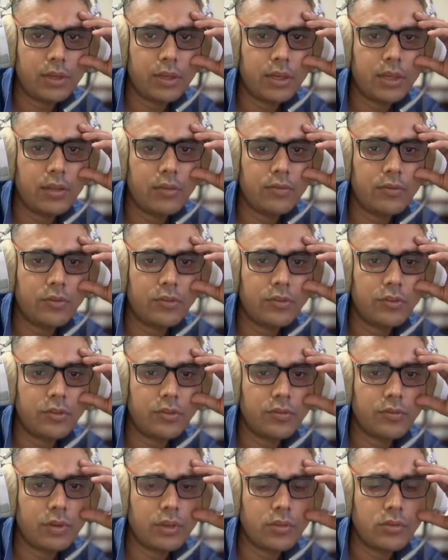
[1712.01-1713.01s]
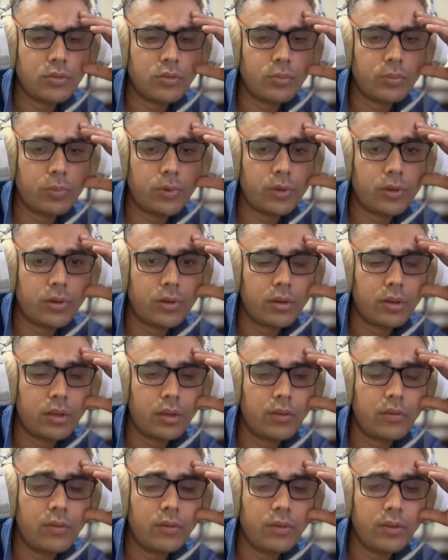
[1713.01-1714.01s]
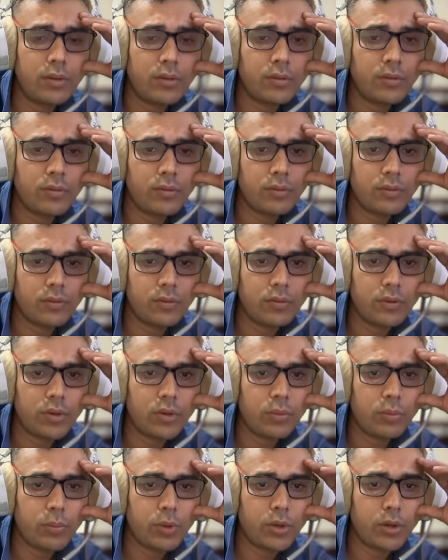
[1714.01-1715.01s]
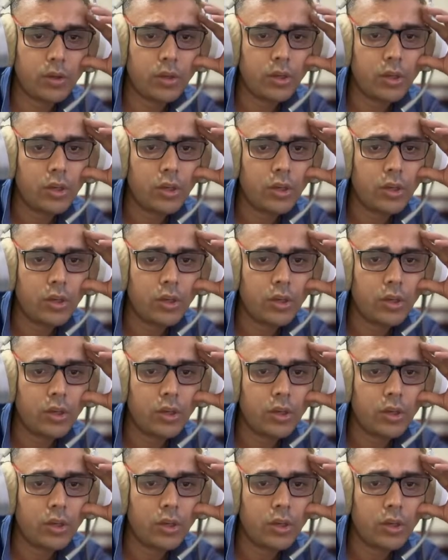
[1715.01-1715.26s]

his bishop was open. His bishop will open.